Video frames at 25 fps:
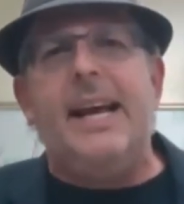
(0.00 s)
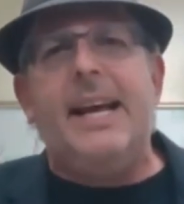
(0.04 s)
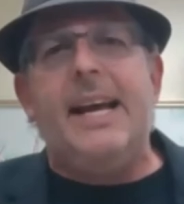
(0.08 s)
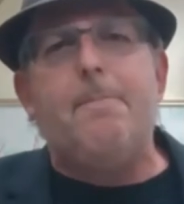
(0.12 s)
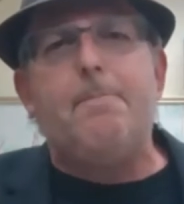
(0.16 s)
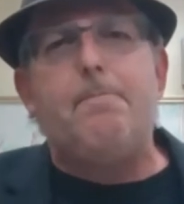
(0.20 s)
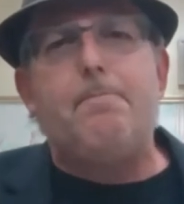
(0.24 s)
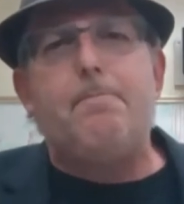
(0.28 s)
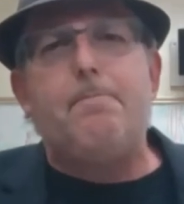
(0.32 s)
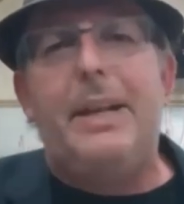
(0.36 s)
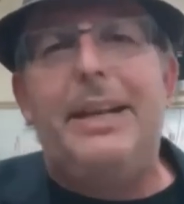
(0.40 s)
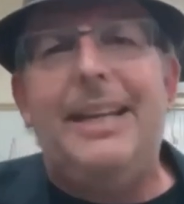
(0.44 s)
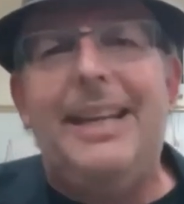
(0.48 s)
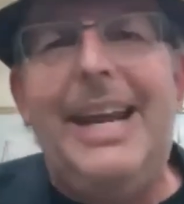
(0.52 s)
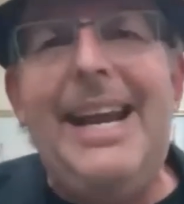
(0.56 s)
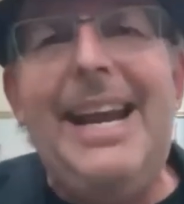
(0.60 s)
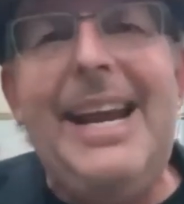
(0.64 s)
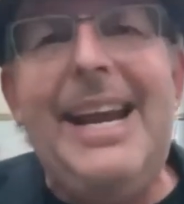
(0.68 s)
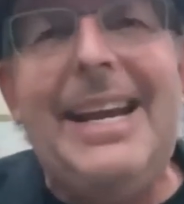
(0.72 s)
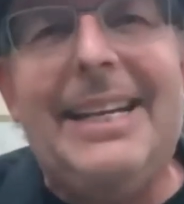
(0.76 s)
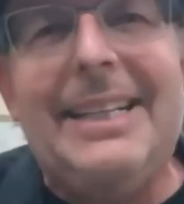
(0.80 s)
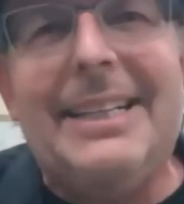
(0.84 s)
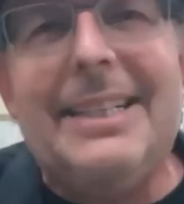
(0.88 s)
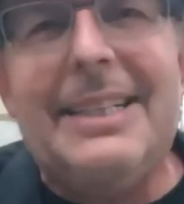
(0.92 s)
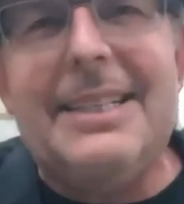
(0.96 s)
And
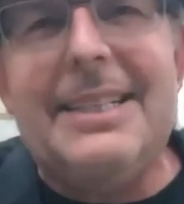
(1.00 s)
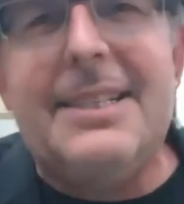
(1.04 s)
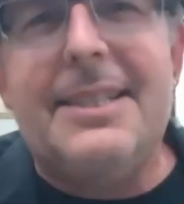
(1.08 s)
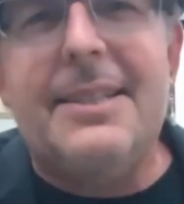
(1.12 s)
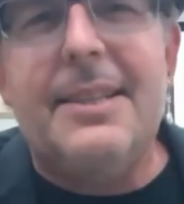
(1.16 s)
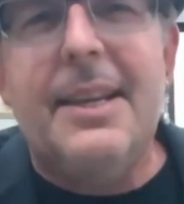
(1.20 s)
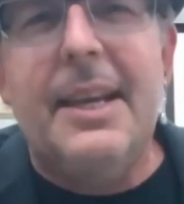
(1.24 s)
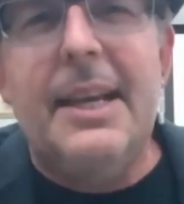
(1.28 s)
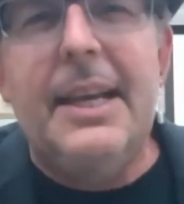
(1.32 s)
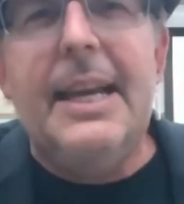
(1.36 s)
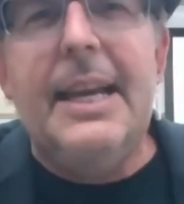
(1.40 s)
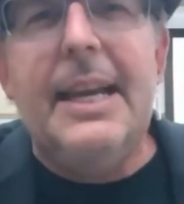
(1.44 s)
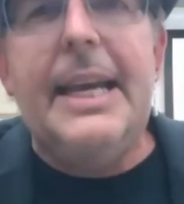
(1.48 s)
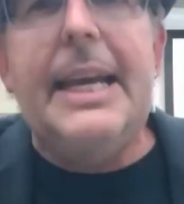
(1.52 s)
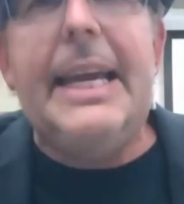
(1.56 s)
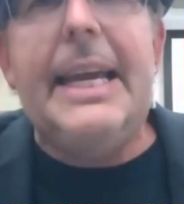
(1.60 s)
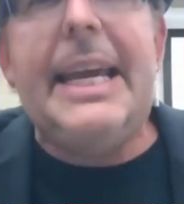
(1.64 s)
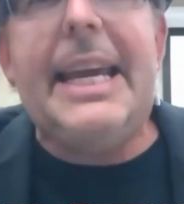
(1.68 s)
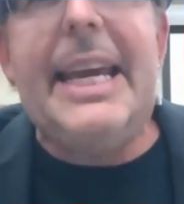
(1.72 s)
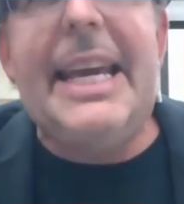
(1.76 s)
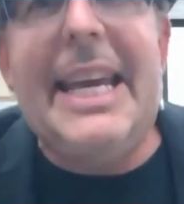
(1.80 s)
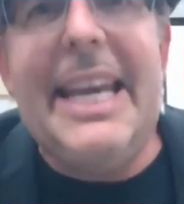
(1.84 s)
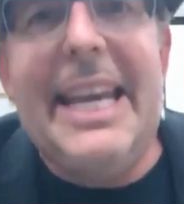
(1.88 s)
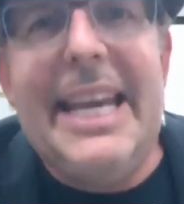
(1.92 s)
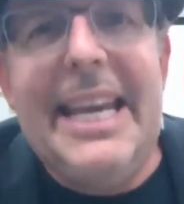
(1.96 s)
plants
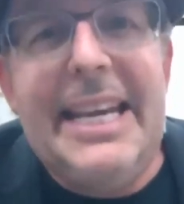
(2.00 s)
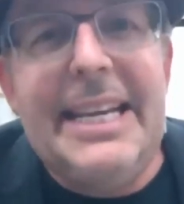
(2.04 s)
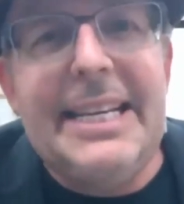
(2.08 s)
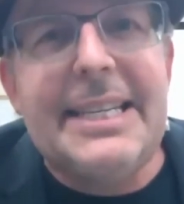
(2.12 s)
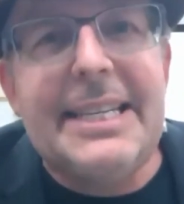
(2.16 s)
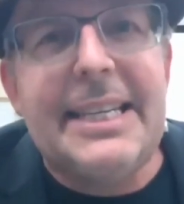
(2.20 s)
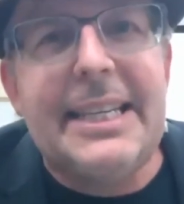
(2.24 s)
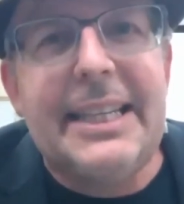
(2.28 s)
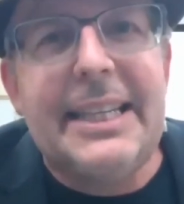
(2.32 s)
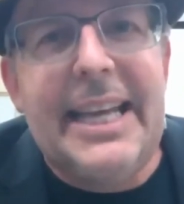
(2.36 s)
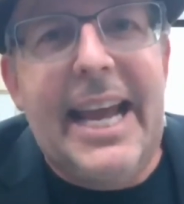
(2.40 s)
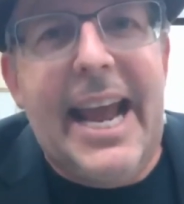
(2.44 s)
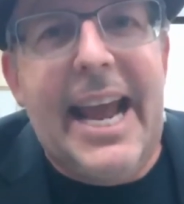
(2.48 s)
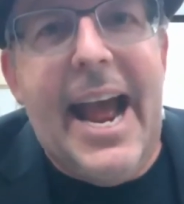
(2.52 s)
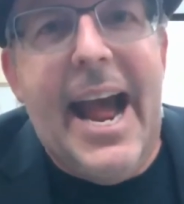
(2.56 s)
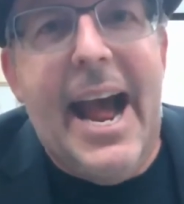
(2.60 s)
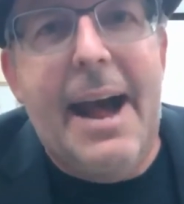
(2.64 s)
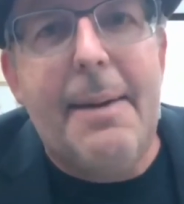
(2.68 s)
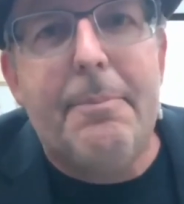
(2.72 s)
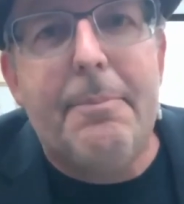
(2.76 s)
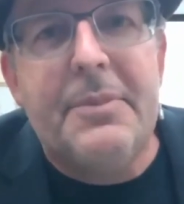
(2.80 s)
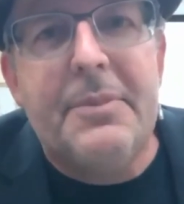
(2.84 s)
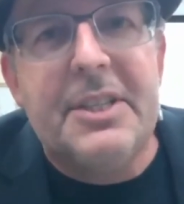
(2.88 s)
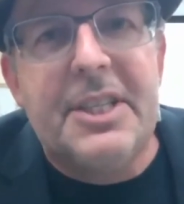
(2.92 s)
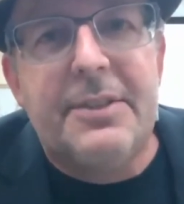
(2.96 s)
eat the
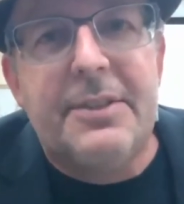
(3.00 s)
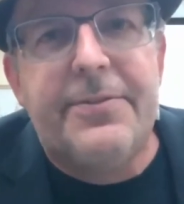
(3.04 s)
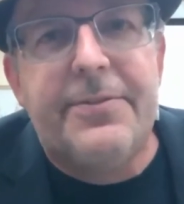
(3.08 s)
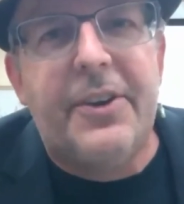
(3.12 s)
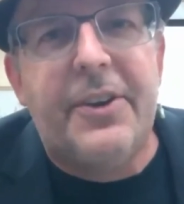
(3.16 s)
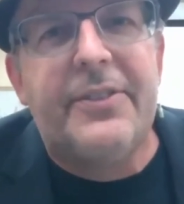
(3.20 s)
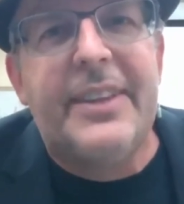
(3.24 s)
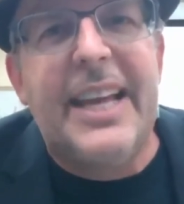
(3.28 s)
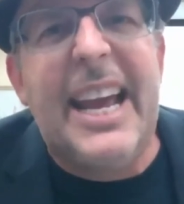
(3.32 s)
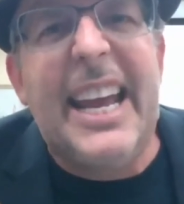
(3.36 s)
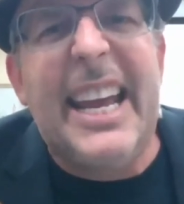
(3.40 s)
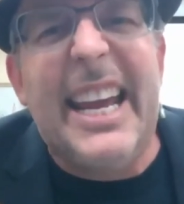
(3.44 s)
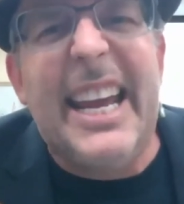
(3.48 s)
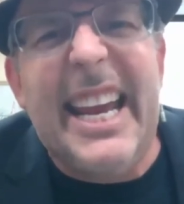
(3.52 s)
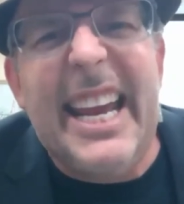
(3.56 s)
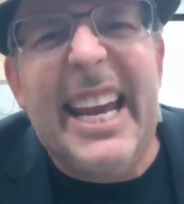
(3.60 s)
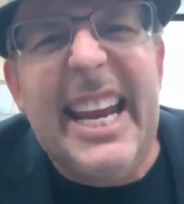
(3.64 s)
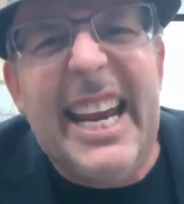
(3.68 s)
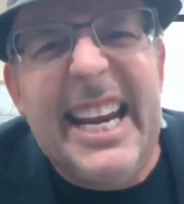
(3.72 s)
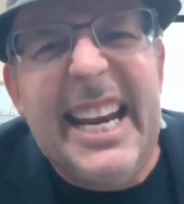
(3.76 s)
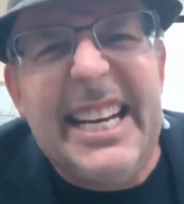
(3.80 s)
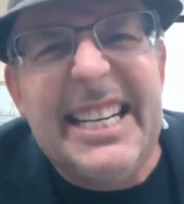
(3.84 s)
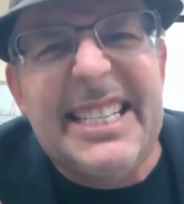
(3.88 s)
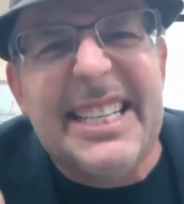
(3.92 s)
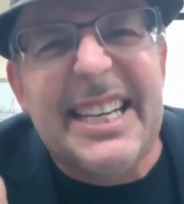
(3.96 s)
atmosphere, they
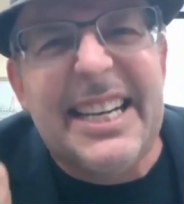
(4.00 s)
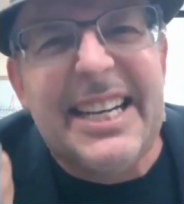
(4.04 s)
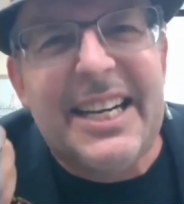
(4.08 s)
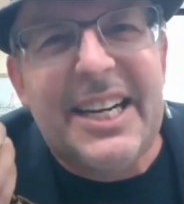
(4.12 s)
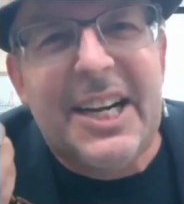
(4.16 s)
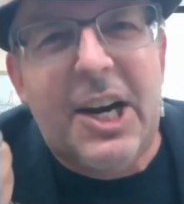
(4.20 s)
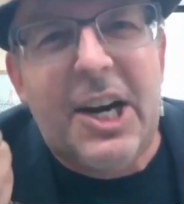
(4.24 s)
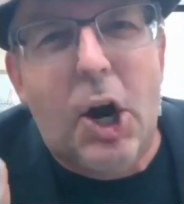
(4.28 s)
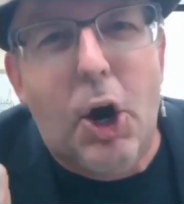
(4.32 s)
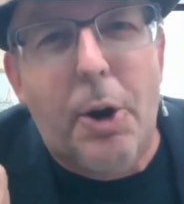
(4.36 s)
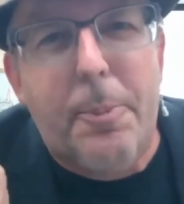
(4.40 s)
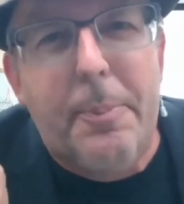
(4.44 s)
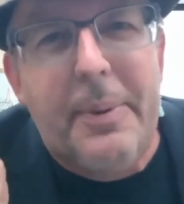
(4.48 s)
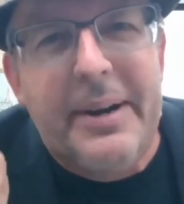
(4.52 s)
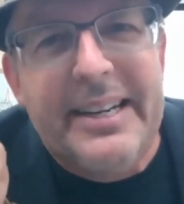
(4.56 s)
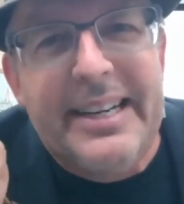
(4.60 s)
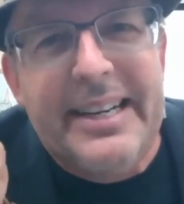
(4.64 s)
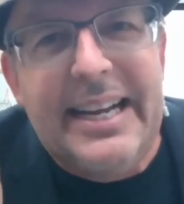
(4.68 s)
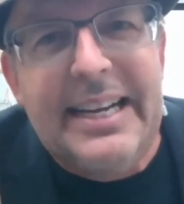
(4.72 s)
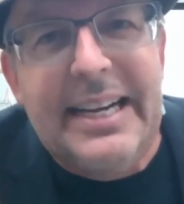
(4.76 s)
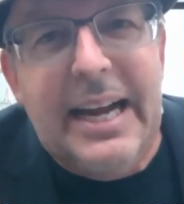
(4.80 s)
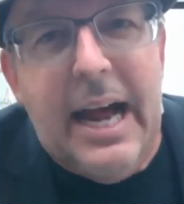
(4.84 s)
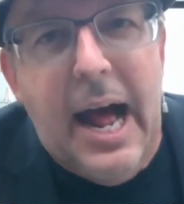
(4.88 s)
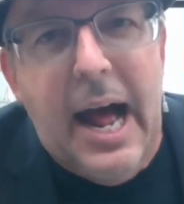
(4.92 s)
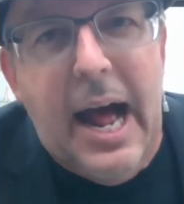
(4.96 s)
eat carbon
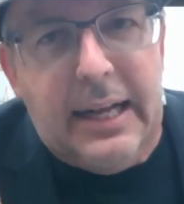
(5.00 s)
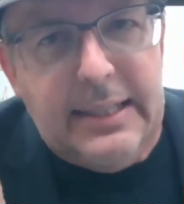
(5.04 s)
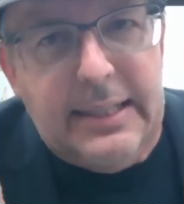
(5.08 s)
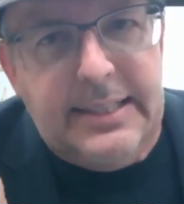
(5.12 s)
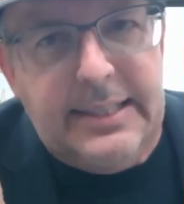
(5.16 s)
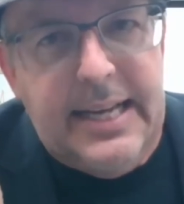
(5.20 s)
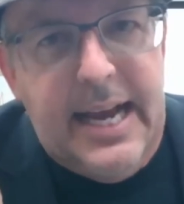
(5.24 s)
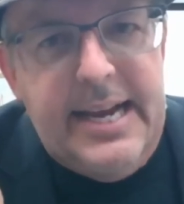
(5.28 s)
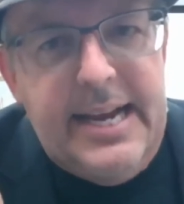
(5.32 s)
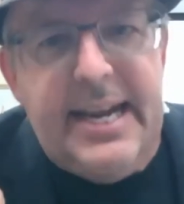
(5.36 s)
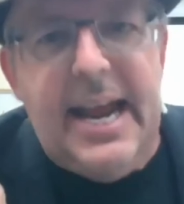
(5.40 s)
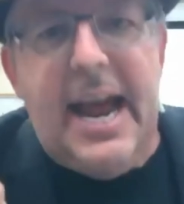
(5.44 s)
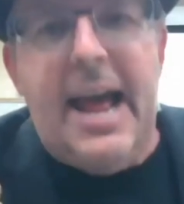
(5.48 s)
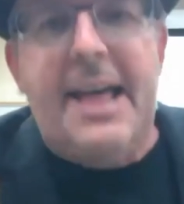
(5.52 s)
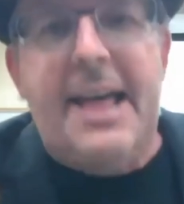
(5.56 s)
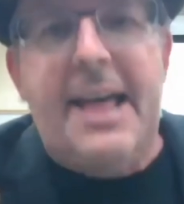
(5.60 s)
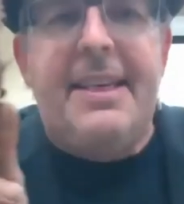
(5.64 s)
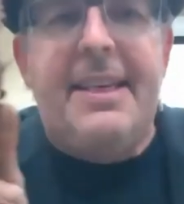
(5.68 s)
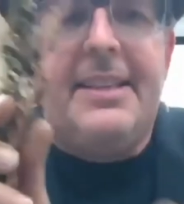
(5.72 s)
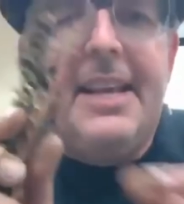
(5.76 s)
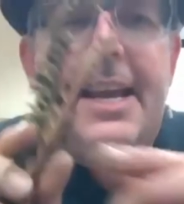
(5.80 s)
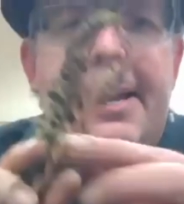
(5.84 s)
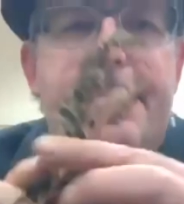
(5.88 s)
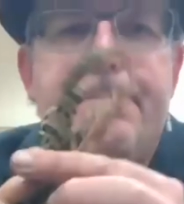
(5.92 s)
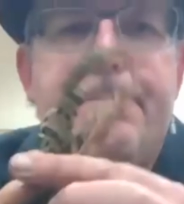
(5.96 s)
dioxide, and
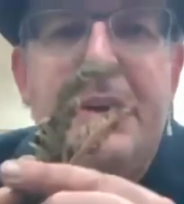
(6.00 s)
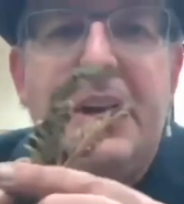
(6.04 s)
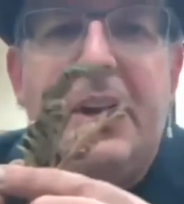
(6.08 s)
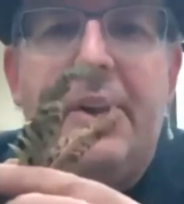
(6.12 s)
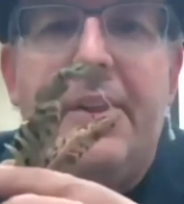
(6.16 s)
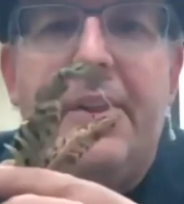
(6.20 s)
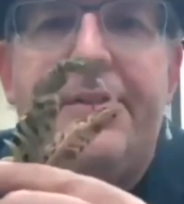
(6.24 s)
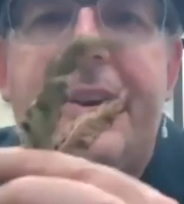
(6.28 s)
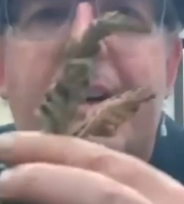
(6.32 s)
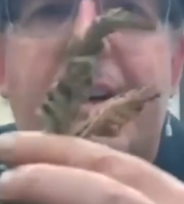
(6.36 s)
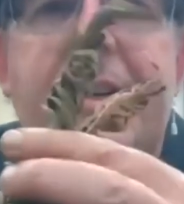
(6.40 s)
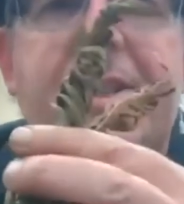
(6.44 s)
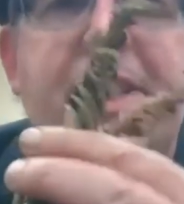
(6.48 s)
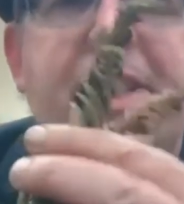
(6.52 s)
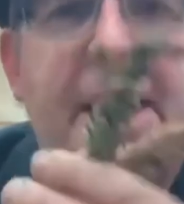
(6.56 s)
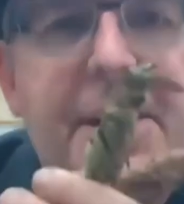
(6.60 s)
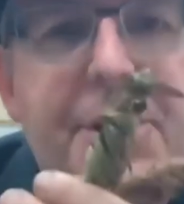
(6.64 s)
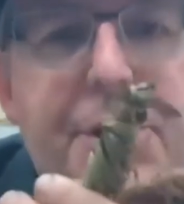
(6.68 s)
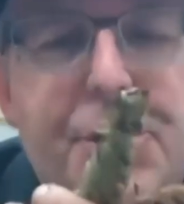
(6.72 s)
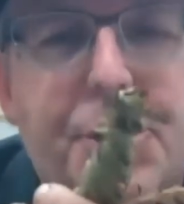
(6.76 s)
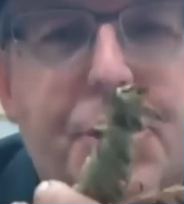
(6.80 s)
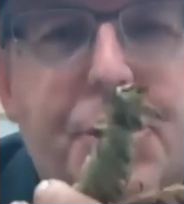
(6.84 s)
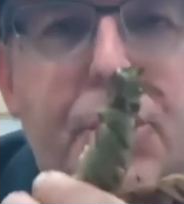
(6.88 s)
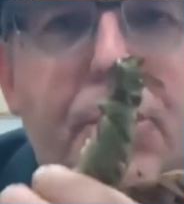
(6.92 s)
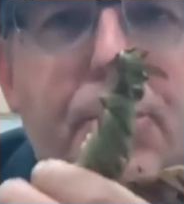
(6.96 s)
then they build their
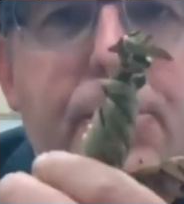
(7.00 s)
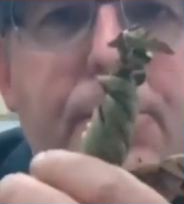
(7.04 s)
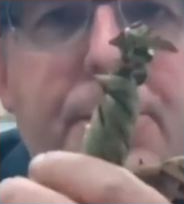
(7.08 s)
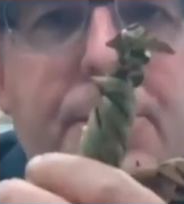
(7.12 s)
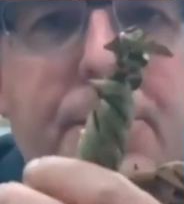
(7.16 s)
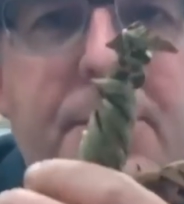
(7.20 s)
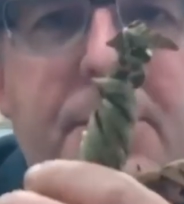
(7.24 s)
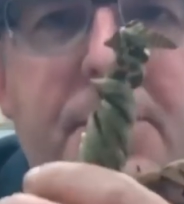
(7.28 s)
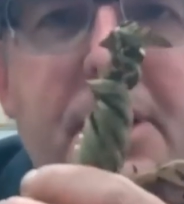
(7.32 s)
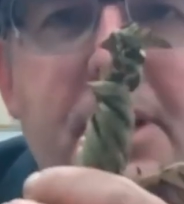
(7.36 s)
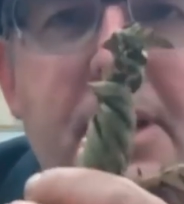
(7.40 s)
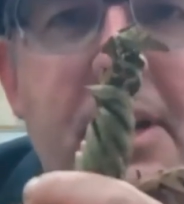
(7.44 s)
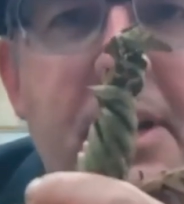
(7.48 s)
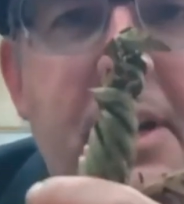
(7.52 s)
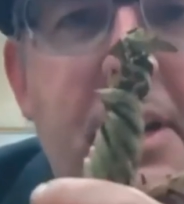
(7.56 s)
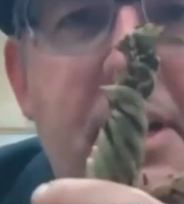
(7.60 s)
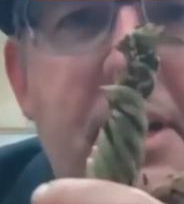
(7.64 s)
tissues